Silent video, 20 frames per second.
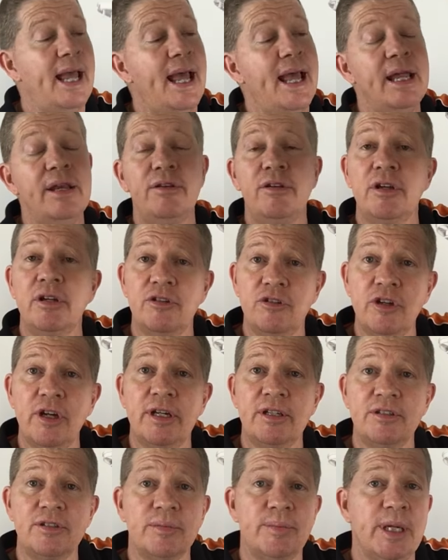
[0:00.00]
and you can
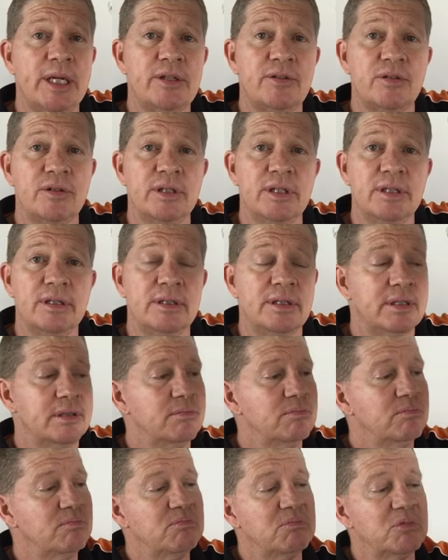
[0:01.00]
change the battery,
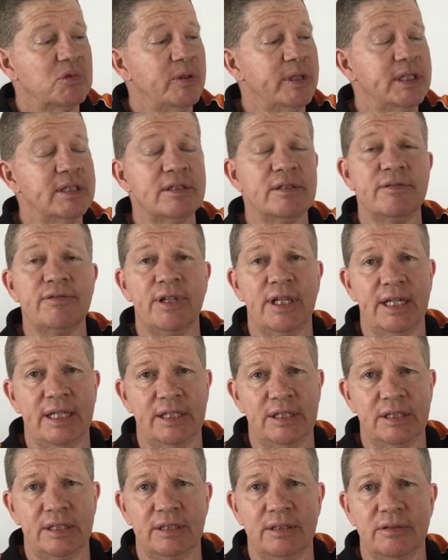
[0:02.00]
quick as a
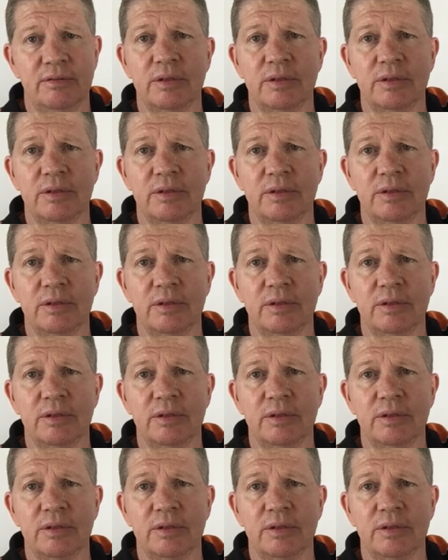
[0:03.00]
flash,